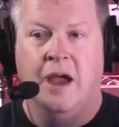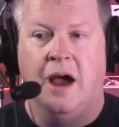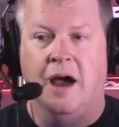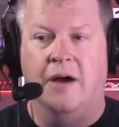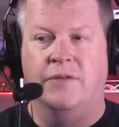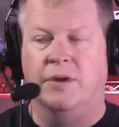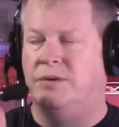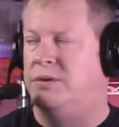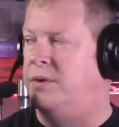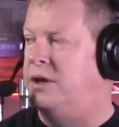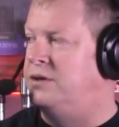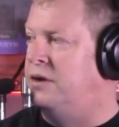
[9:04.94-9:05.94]
of those
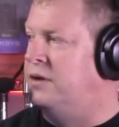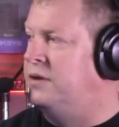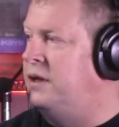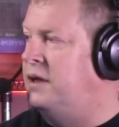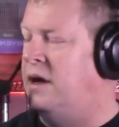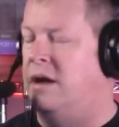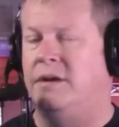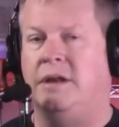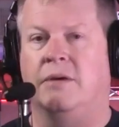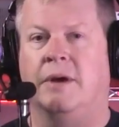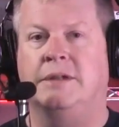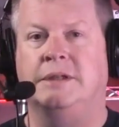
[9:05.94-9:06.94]
original D, uh,
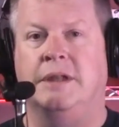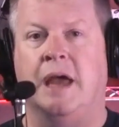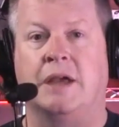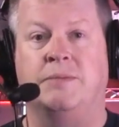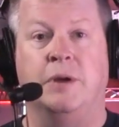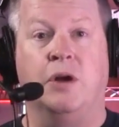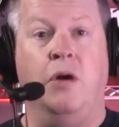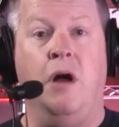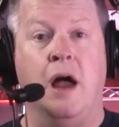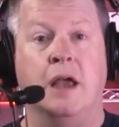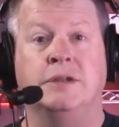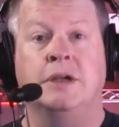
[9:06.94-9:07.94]
DOS attacks,
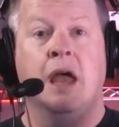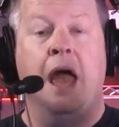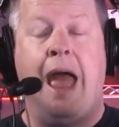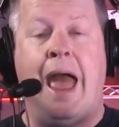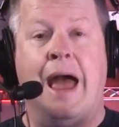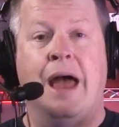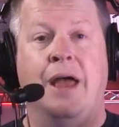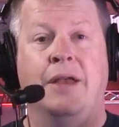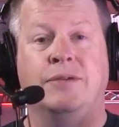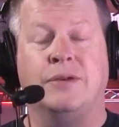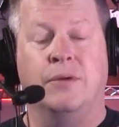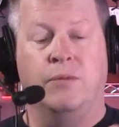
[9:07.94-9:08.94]
because
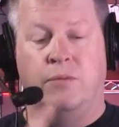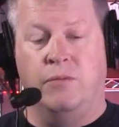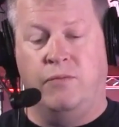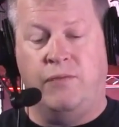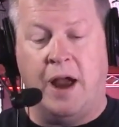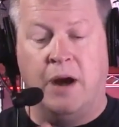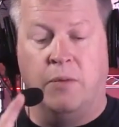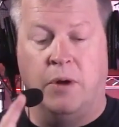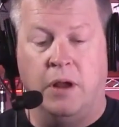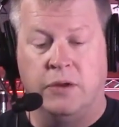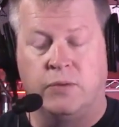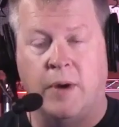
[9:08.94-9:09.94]
as
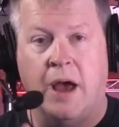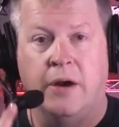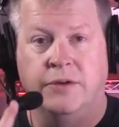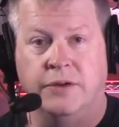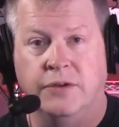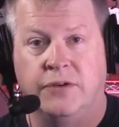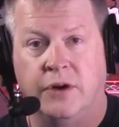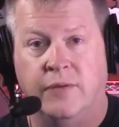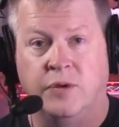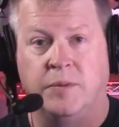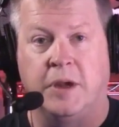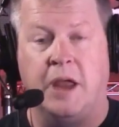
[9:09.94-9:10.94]
firewalls, routers, and
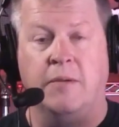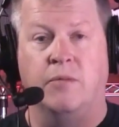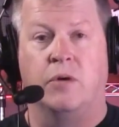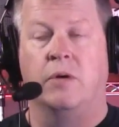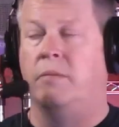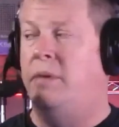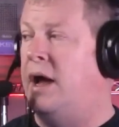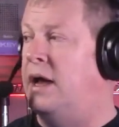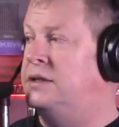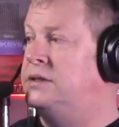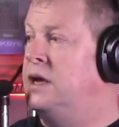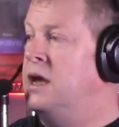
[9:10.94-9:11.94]
servers became more
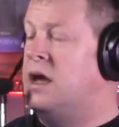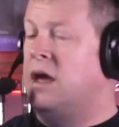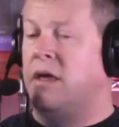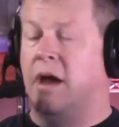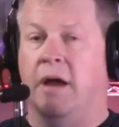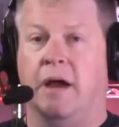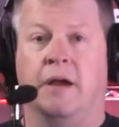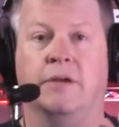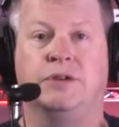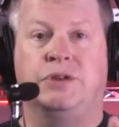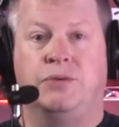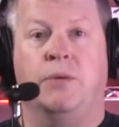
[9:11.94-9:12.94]
robust, mm-hmm. a
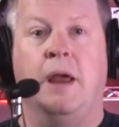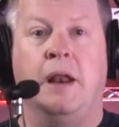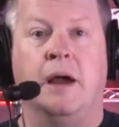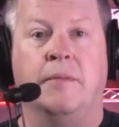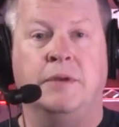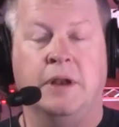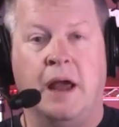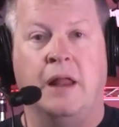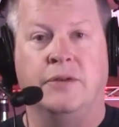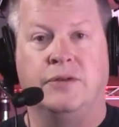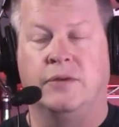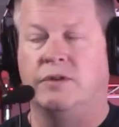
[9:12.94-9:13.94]
straight-up
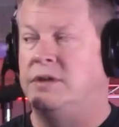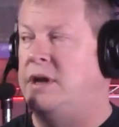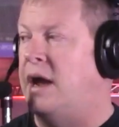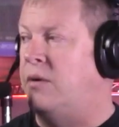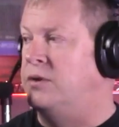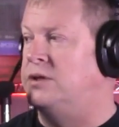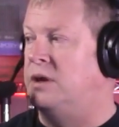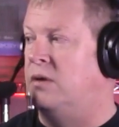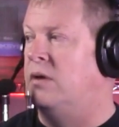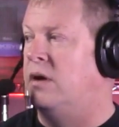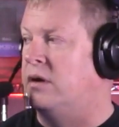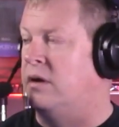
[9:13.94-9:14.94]
denial-of-service attack was no
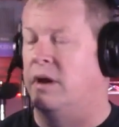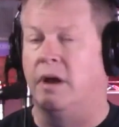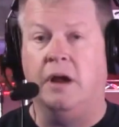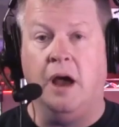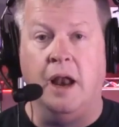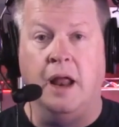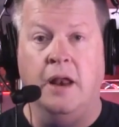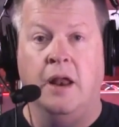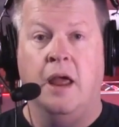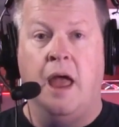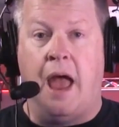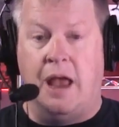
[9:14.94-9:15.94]
longer going to cut it.
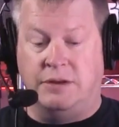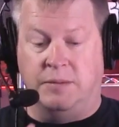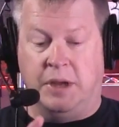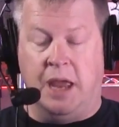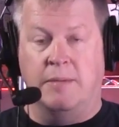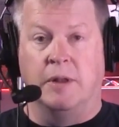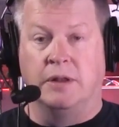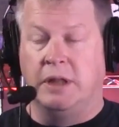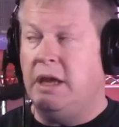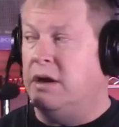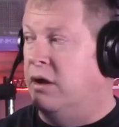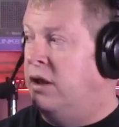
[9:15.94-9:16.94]
As it became
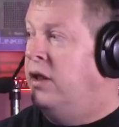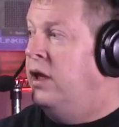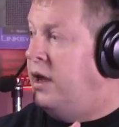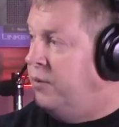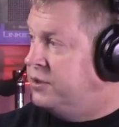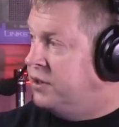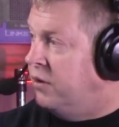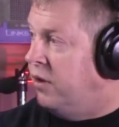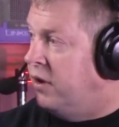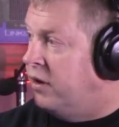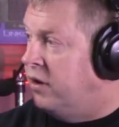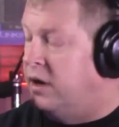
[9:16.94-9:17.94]
illegal, it was no
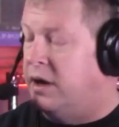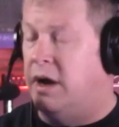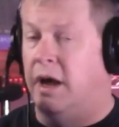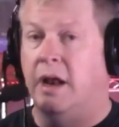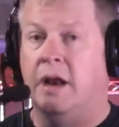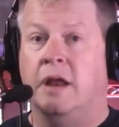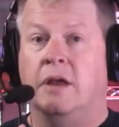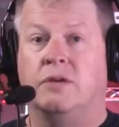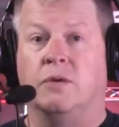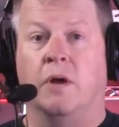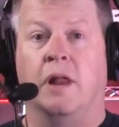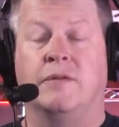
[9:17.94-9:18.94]
longer going to cut it.
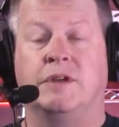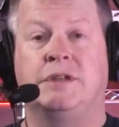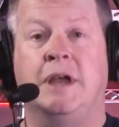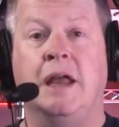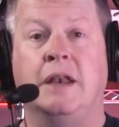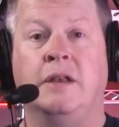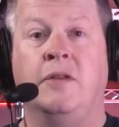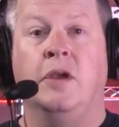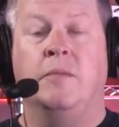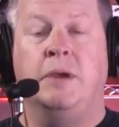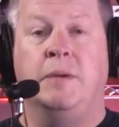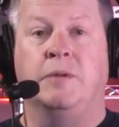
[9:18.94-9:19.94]
So all of a sudden,
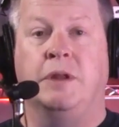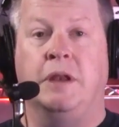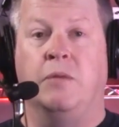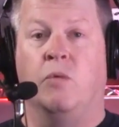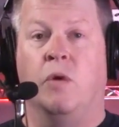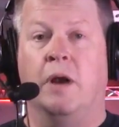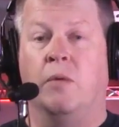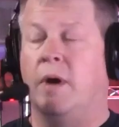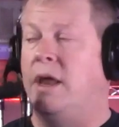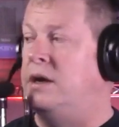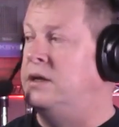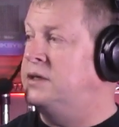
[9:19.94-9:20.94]
people needed, one, a
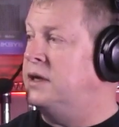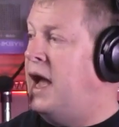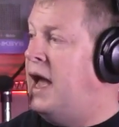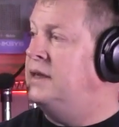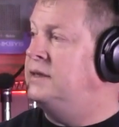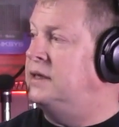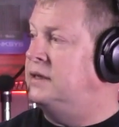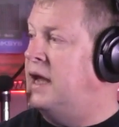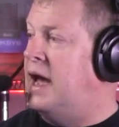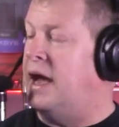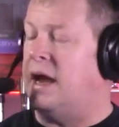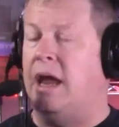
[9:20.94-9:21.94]
way to disguise the
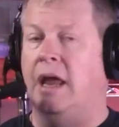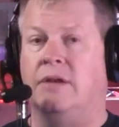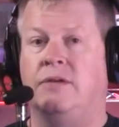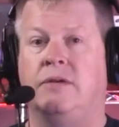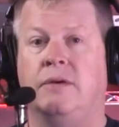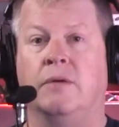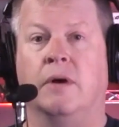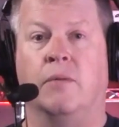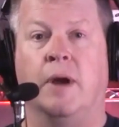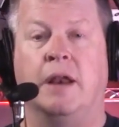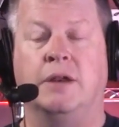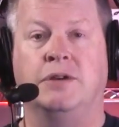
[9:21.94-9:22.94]
attack, and two, a
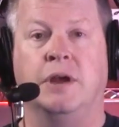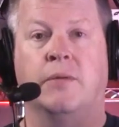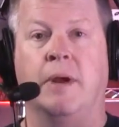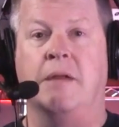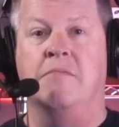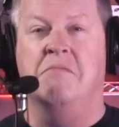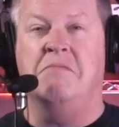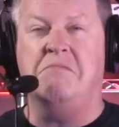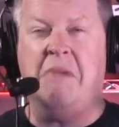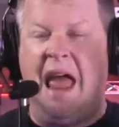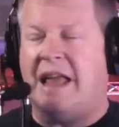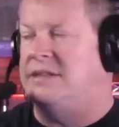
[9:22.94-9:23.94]
way to generate
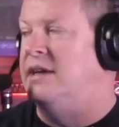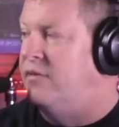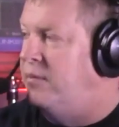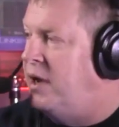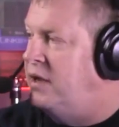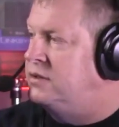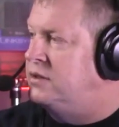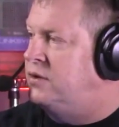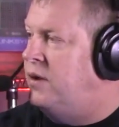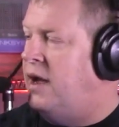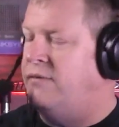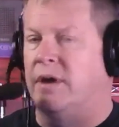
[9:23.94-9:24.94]
massive amounts of
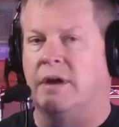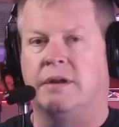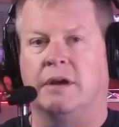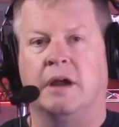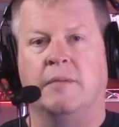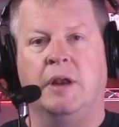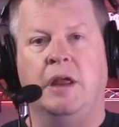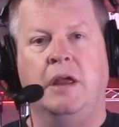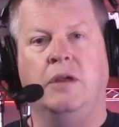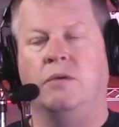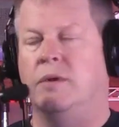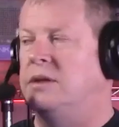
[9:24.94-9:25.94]
traffic to come and
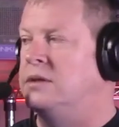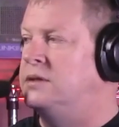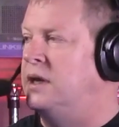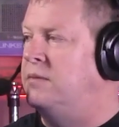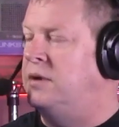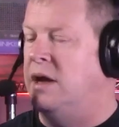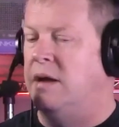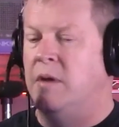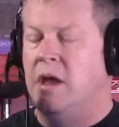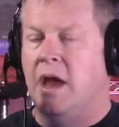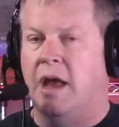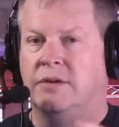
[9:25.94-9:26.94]
hit you at the same time.
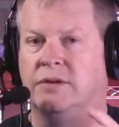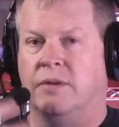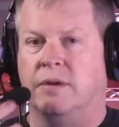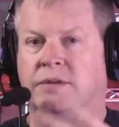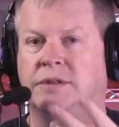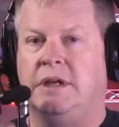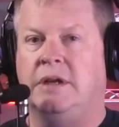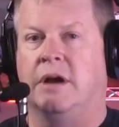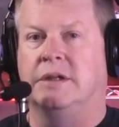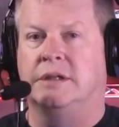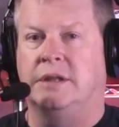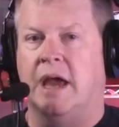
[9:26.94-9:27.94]
And so those
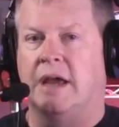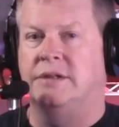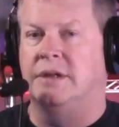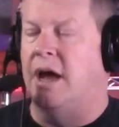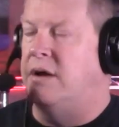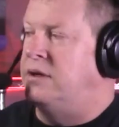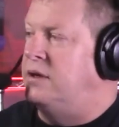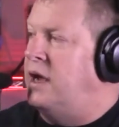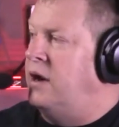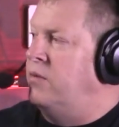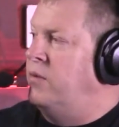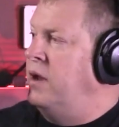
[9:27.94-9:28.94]
DDoS attacks now
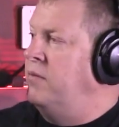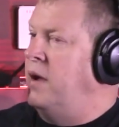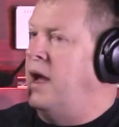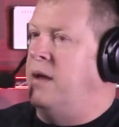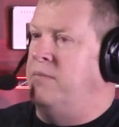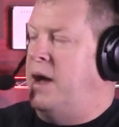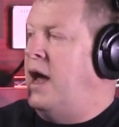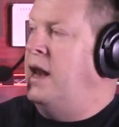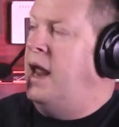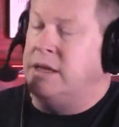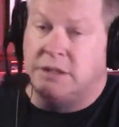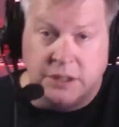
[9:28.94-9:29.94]
today are run by
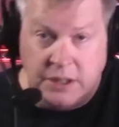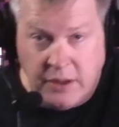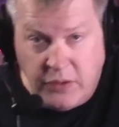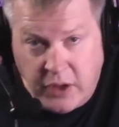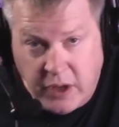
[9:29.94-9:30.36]
botnets. Yep.